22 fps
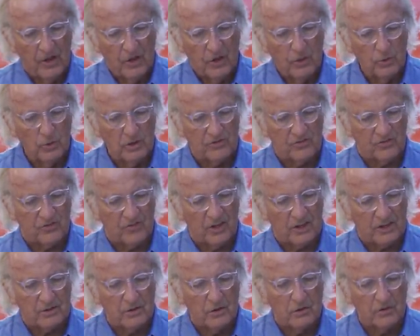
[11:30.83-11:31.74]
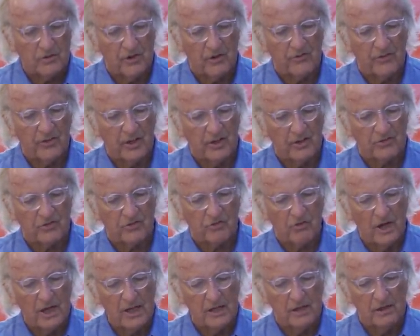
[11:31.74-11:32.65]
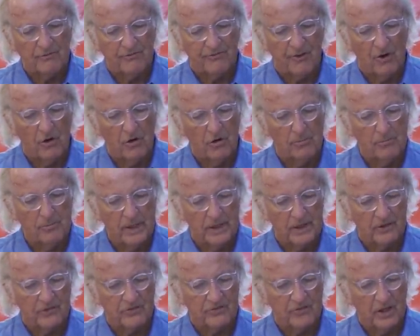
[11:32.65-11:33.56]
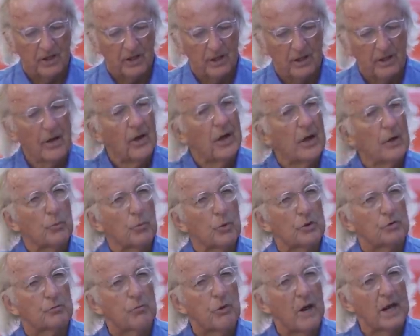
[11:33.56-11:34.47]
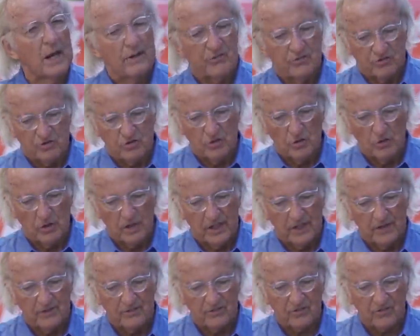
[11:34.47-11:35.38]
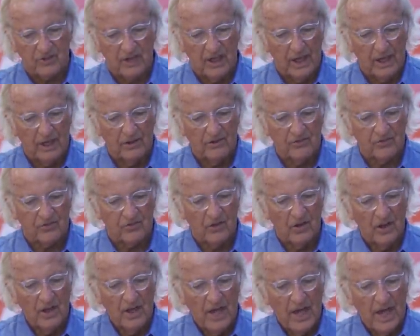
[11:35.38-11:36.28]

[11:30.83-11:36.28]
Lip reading: who had signaled that the Australian Foreign Minister would raise Julian's case